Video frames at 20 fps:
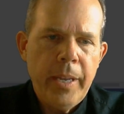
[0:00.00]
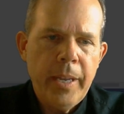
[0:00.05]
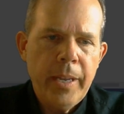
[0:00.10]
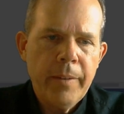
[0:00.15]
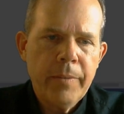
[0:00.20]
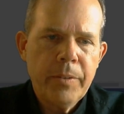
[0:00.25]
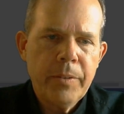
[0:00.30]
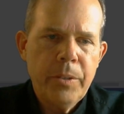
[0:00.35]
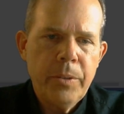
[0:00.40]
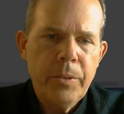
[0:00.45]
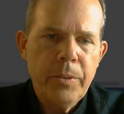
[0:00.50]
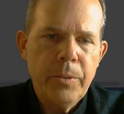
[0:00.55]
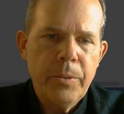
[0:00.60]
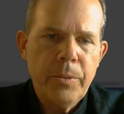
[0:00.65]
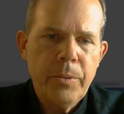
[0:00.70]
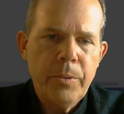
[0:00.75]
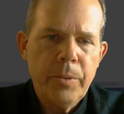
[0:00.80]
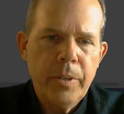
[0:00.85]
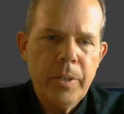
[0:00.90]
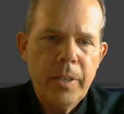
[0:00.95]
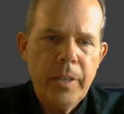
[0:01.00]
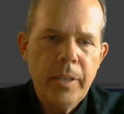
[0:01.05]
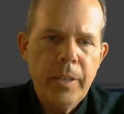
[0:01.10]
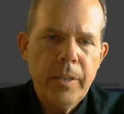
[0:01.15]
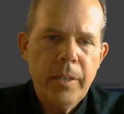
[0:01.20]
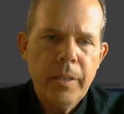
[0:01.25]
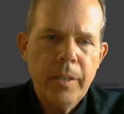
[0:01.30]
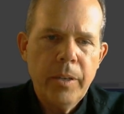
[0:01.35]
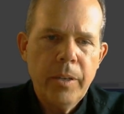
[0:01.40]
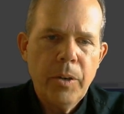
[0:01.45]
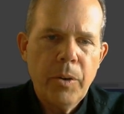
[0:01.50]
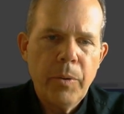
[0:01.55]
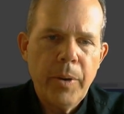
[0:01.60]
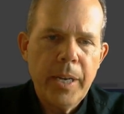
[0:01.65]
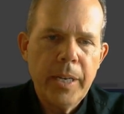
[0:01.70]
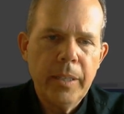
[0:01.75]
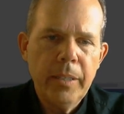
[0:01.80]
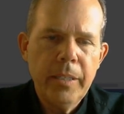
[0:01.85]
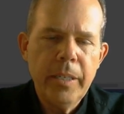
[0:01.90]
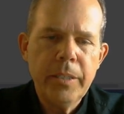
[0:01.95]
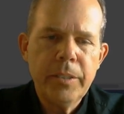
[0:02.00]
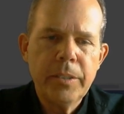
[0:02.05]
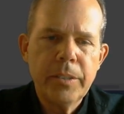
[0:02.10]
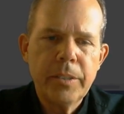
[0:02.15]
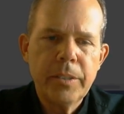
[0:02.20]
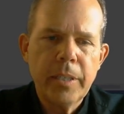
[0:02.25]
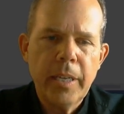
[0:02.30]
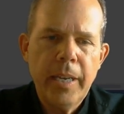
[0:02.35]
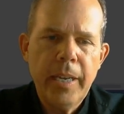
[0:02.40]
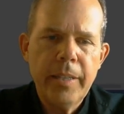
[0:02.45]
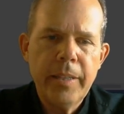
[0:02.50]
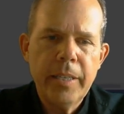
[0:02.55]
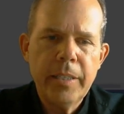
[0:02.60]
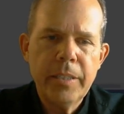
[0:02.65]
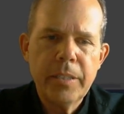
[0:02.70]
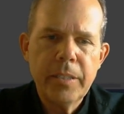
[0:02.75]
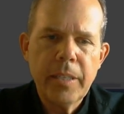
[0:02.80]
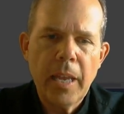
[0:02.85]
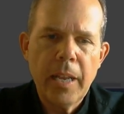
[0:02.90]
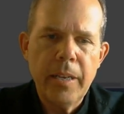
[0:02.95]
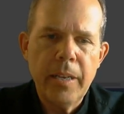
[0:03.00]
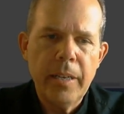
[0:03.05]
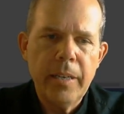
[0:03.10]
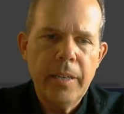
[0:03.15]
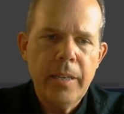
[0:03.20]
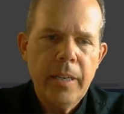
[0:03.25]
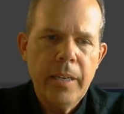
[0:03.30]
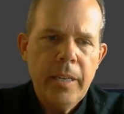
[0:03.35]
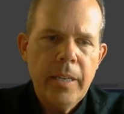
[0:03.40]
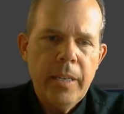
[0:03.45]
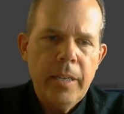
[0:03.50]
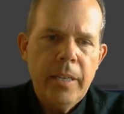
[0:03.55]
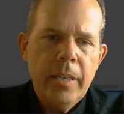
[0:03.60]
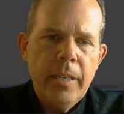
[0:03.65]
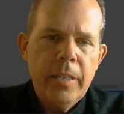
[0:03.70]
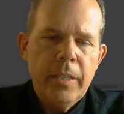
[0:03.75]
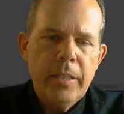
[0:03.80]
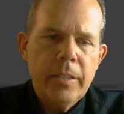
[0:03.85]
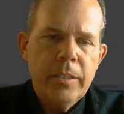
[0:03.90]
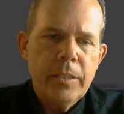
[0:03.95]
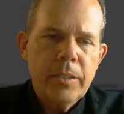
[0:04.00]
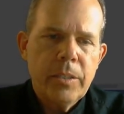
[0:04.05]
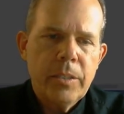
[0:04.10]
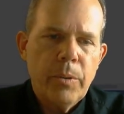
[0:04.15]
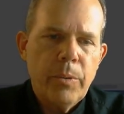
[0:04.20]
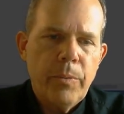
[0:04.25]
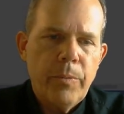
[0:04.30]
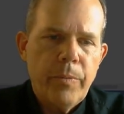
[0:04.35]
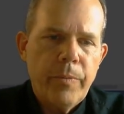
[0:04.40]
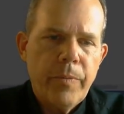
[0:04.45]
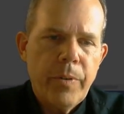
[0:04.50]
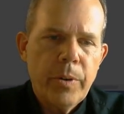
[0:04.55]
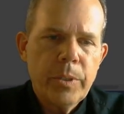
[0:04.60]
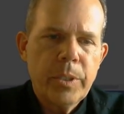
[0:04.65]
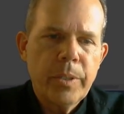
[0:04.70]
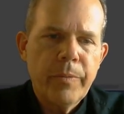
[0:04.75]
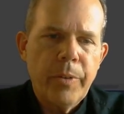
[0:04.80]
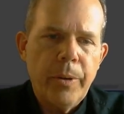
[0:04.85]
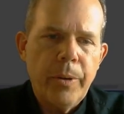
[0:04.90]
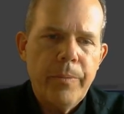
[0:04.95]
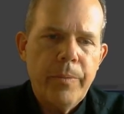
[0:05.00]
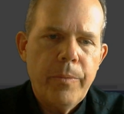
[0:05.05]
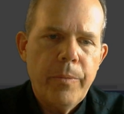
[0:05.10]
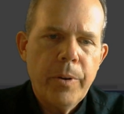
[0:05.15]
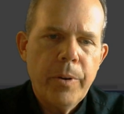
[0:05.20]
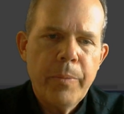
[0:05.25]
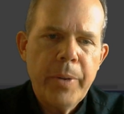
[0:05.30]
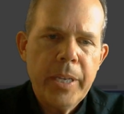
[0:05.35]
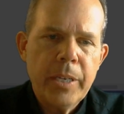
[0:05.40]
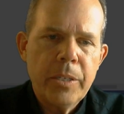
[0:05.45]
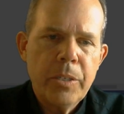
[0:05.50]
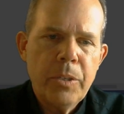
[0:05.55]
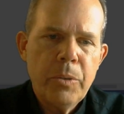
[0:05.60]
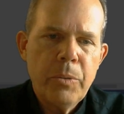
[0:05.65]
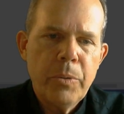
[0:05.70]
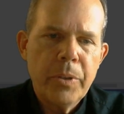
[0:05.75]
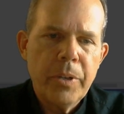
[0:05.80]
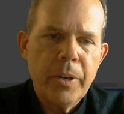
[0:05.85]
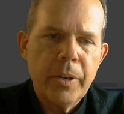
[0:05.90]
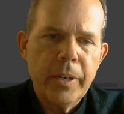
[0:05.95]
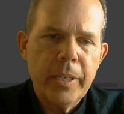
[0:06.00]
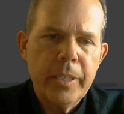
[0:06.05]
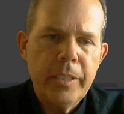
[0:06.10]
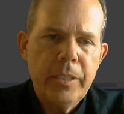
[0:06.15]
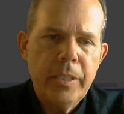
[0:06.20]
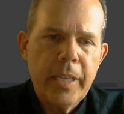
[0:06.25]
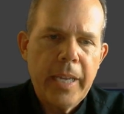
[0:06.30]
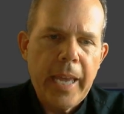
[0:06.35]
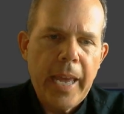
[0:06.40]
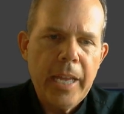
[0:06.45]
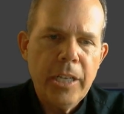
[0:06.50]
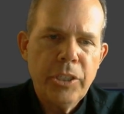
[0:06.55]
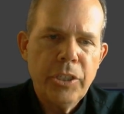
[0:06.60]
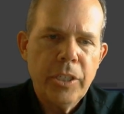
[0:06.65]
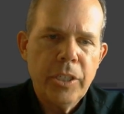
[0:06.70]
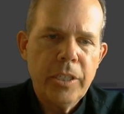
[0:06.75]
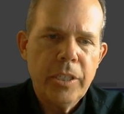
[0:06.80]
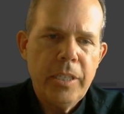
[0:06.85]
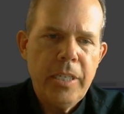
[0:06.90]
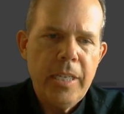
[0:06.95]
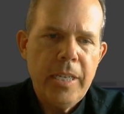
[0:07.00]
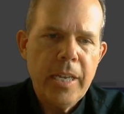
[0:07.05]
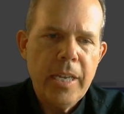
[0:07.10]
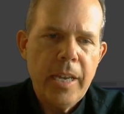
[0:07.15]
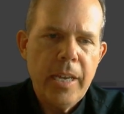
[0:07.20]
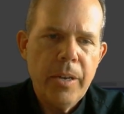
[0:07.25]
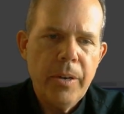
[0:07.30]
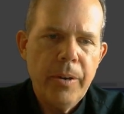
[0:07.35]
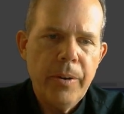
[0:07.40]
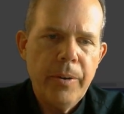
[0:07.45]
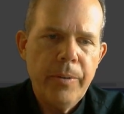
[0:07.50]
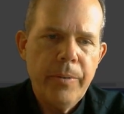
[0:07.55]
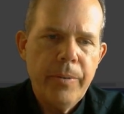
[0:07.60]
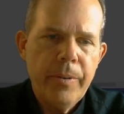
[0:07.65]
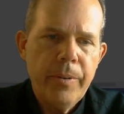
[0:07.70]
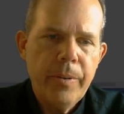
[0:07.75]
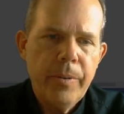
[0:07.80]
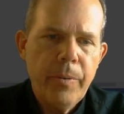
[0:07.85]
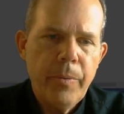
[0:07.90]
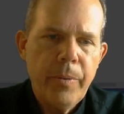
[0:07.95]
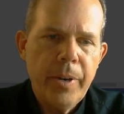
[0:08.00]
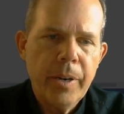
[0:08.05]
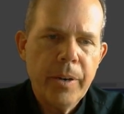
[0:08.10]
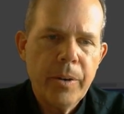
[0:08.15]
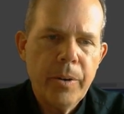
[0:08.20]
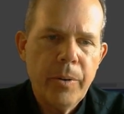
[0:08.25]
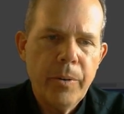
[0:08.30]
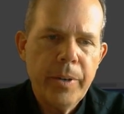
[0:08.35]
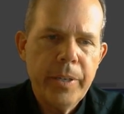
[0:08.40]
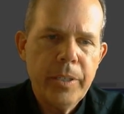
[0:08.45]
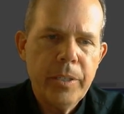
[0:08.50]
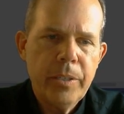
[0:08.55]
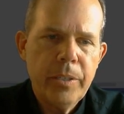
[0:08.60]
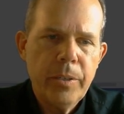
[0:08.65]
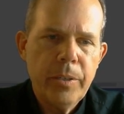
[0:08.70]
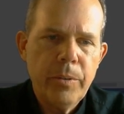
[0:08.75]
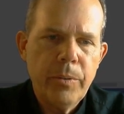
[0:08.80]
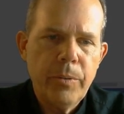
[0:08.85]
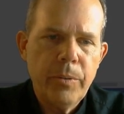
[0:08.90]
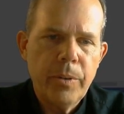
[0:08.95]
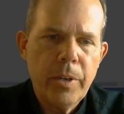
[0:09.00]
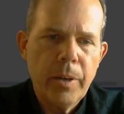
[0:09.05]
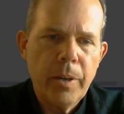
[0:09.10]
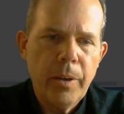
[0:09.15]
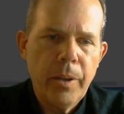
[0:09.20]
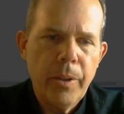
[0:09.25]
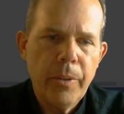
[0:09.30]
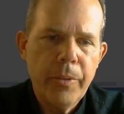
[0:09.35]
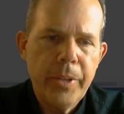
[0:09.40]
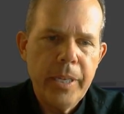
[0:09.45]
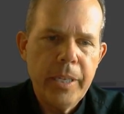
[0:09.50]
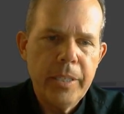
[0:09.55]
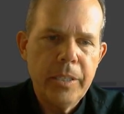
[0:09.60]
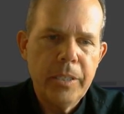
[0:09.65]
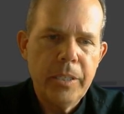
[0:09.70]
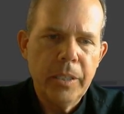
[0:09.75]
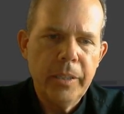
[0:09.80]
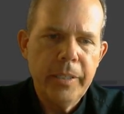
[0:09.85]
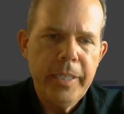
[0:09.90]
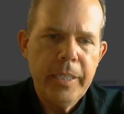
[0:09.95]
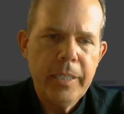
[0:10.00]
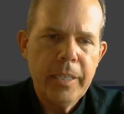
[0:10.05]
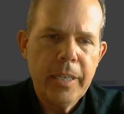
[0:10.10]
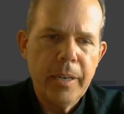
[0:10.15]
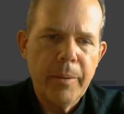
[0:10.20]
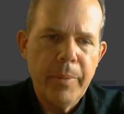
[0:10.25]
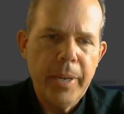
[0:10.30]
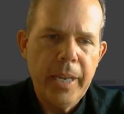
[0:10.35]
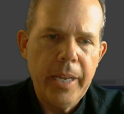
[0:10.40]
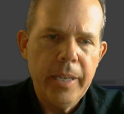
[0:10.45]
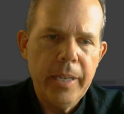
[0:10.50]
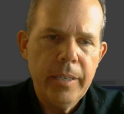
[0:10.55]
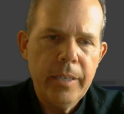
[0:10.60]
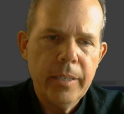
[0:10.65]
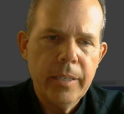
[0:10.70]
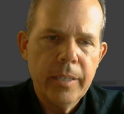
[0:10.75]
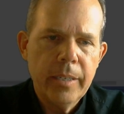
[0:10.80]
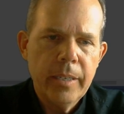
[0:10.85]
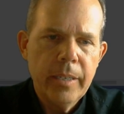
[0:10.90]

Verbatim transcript: have to create a list and then send it. So first of all, what are we going to do with our gadget DAO? We are going to call the delete command